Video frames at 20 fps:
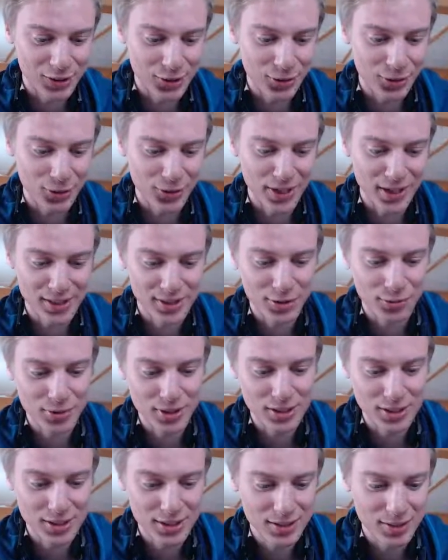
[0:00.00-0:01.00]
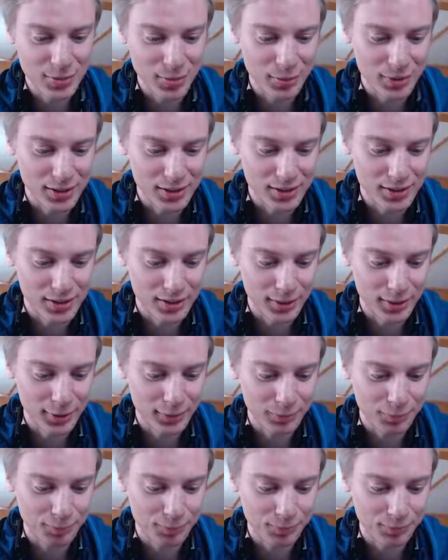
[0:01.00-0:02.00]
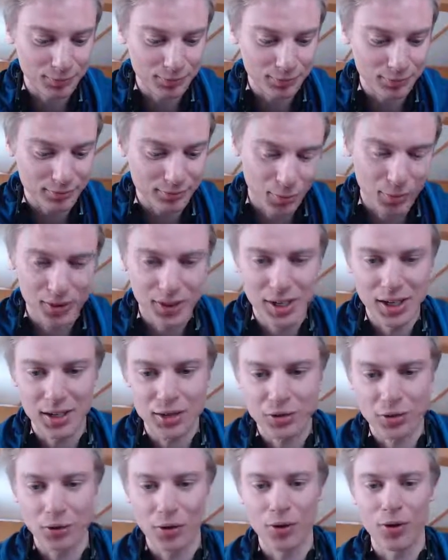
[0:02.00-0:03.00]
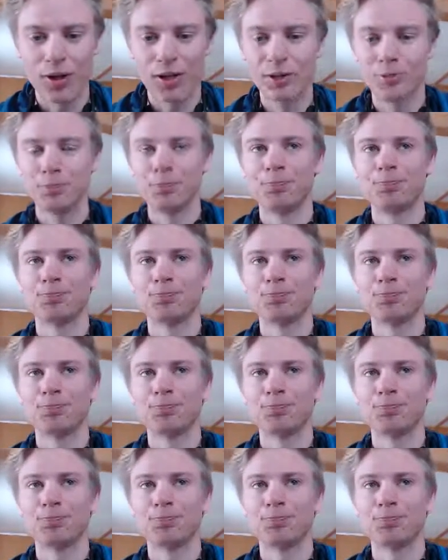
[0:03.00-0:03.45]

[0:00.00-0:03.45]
So that's the reason. But yeah, so